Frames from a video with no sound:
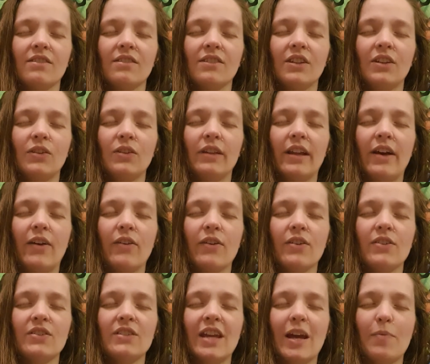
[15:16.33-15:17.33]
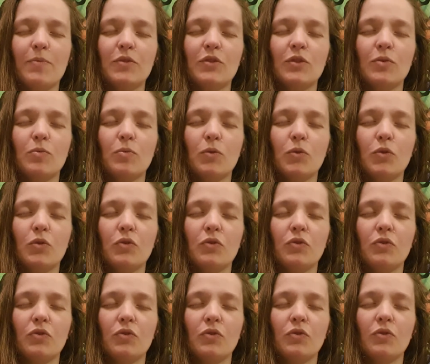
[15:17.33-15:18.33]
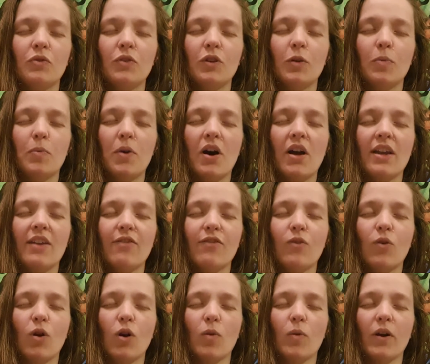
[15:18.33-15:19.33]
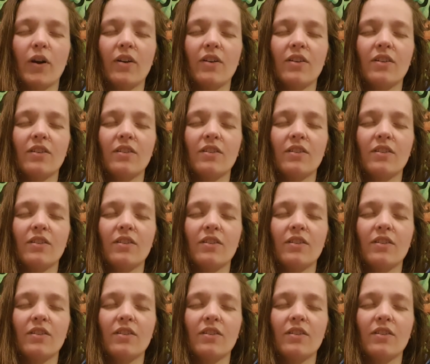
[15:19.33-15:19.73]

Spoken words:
You allow your steps to move your body forward,